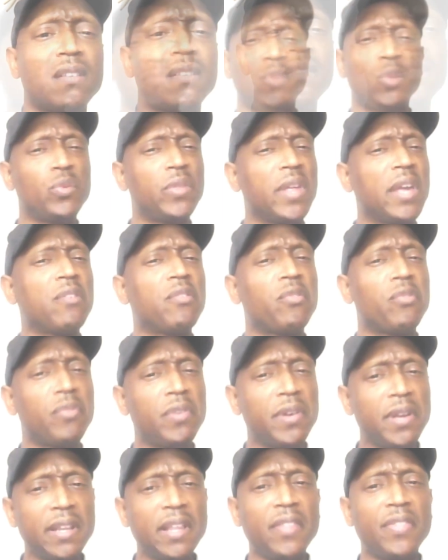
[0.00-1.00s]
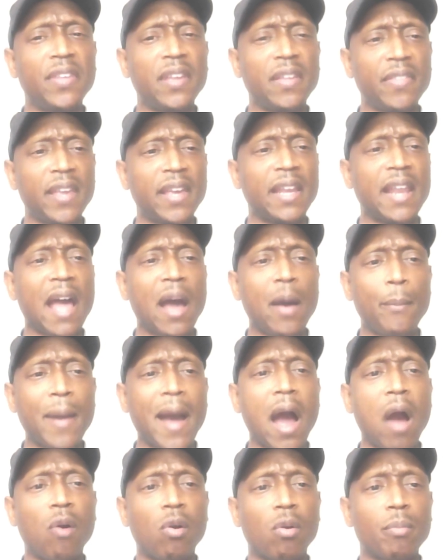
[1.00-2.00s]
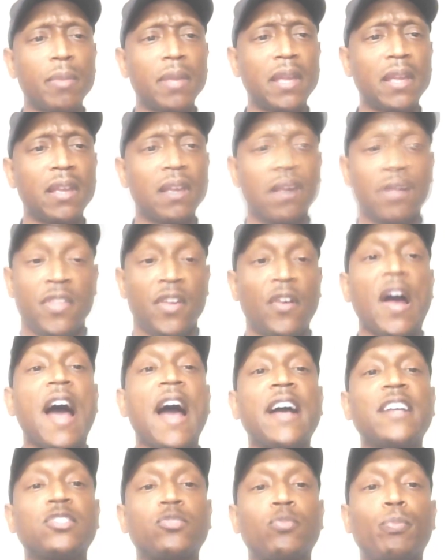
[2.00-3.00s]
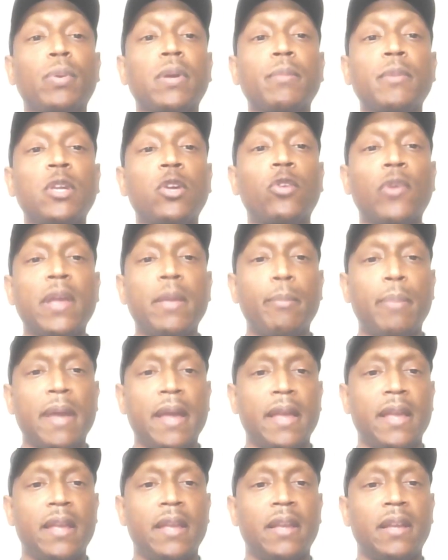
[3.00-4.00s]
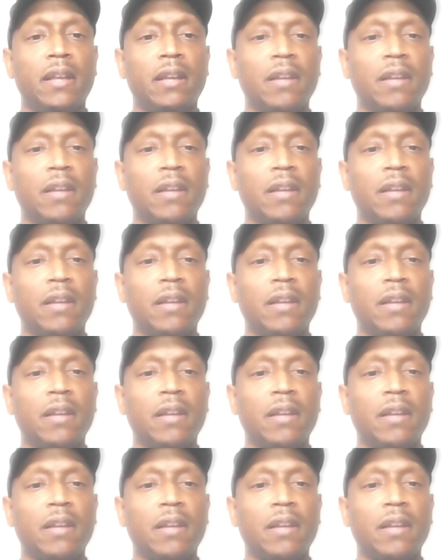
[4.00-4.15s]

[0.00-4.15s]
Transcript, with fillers: Do they really think they can outpower me? Their eyes bring me great pain.